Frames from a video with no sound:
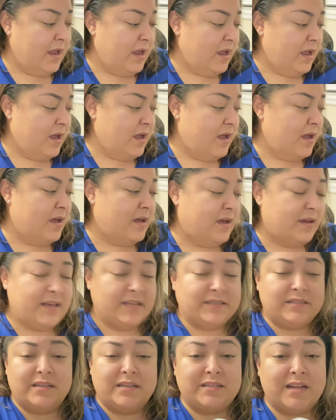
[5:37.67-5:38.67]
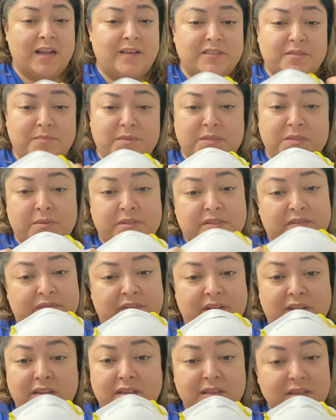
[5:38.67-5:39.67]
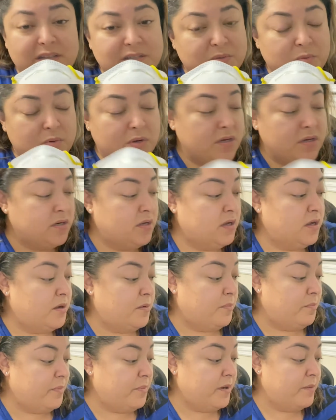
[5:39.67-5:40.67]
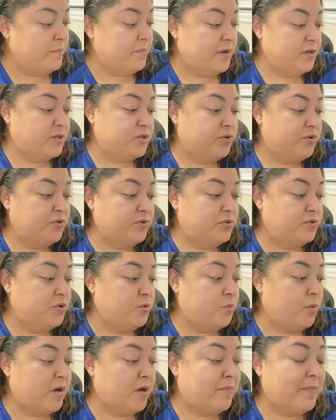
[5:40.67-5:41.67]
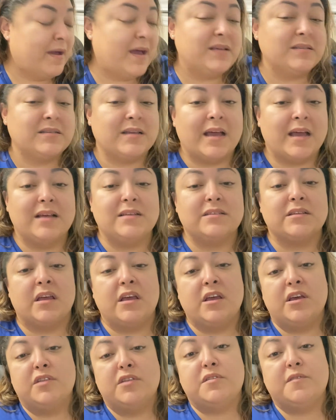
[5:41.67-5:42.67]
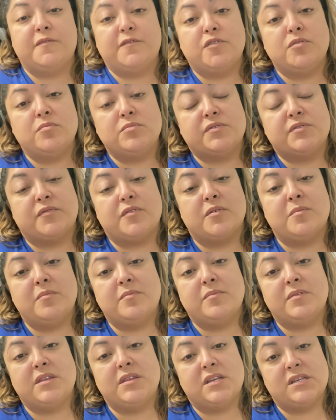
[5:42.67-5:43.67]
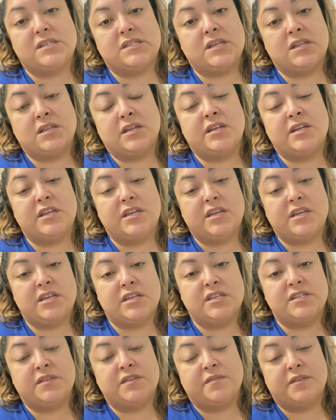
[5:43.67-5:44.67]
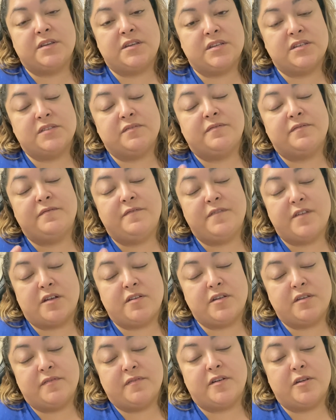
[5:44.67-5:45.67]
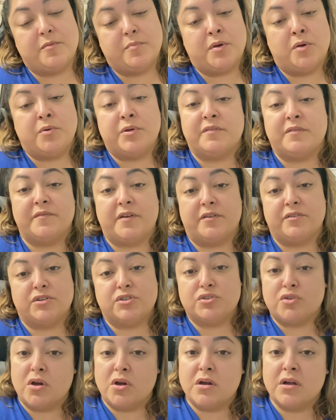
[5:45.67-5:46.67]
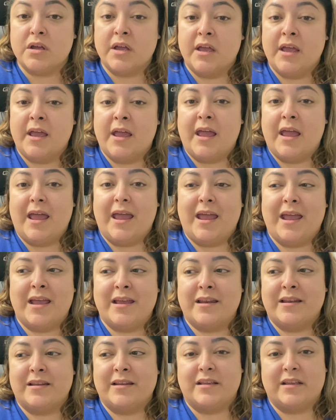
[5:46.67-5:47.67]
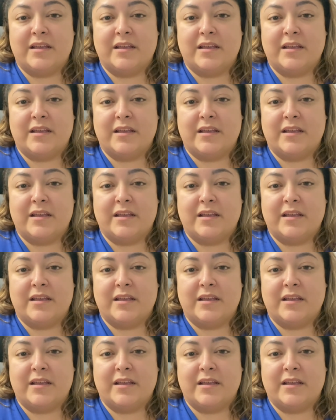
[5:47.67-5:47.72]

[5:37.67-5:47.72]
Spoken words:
it doesn't have to be specifically this one, but make sure you do wear a mask, as the fumes from the sealant is very, very potent, very strong. And